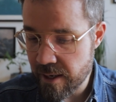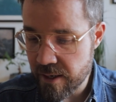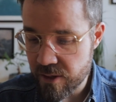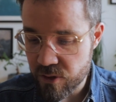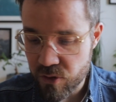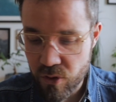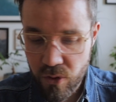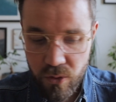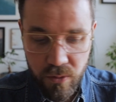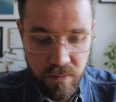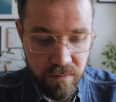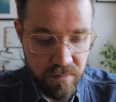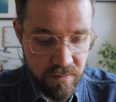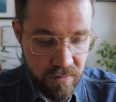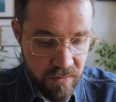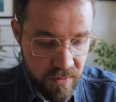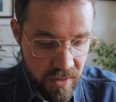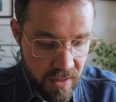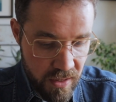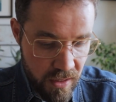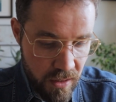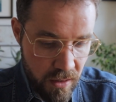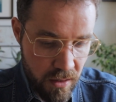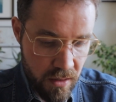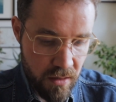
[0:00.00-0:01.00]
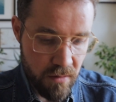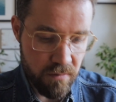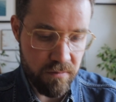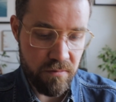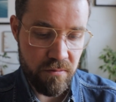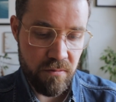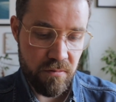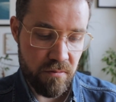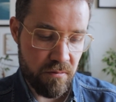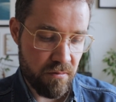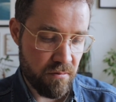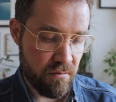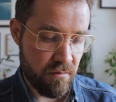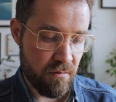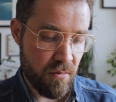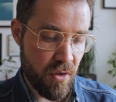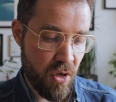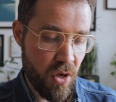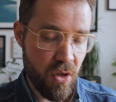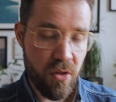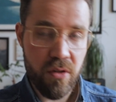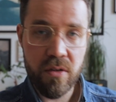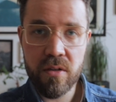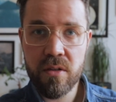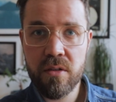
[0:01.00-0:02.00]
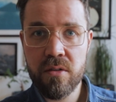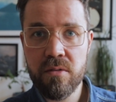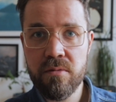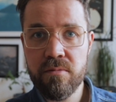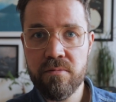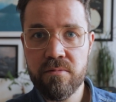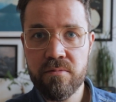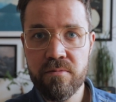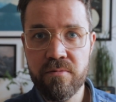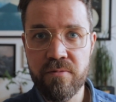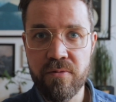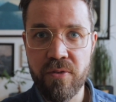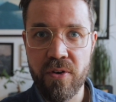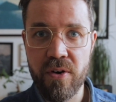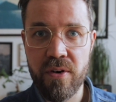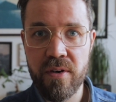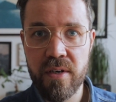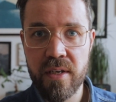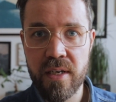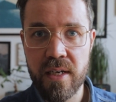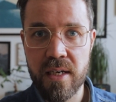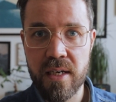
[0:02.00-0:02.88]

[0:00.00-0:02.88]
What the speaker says: So yeah, all in all, very